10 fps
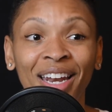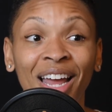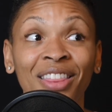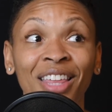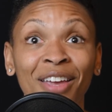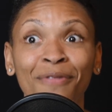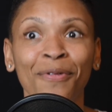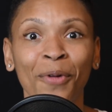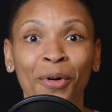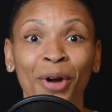And I think
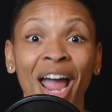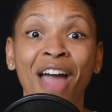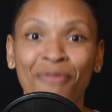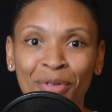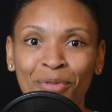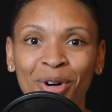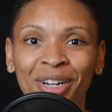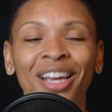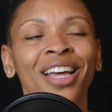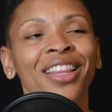for
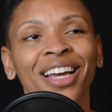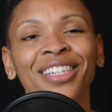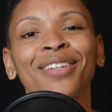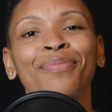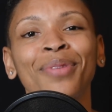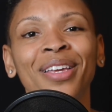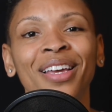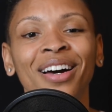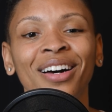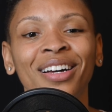everyone, that should be
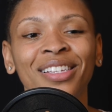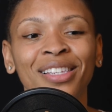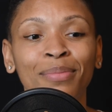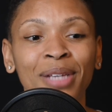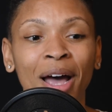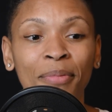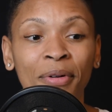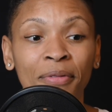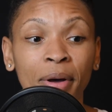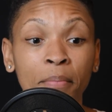some type
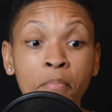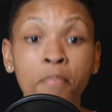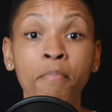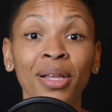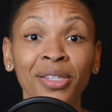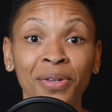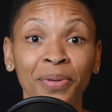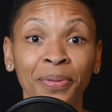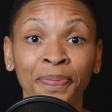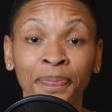of mental